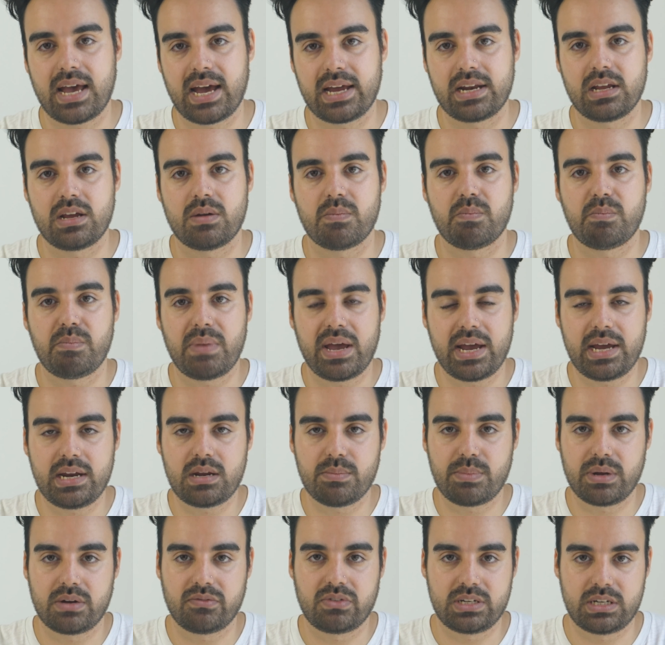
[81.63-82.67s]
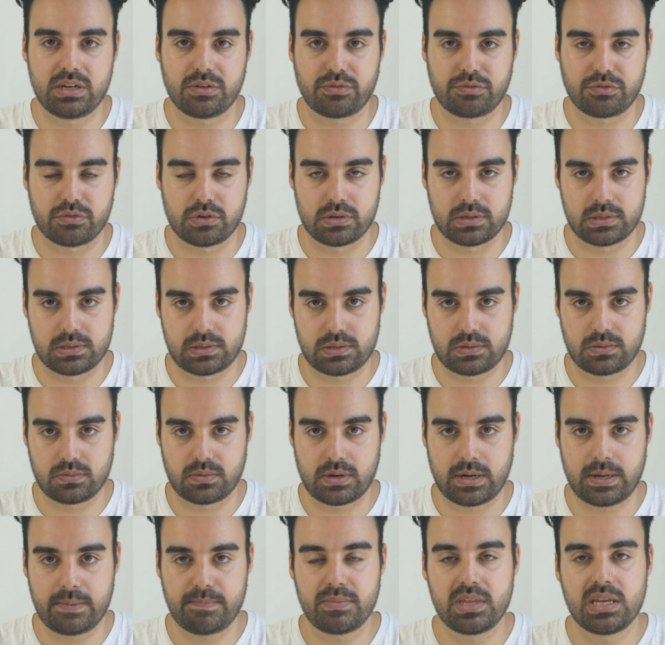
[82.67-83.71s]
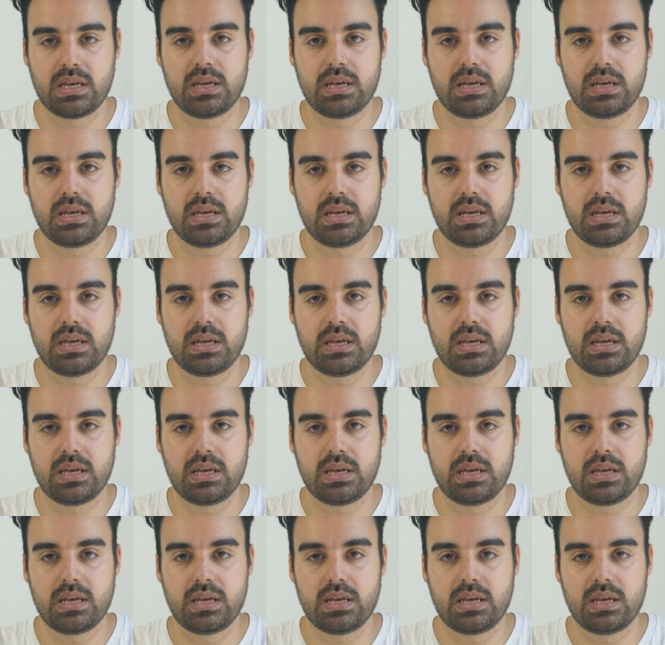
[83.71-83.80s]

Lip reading: edit made a bit of a difference, right?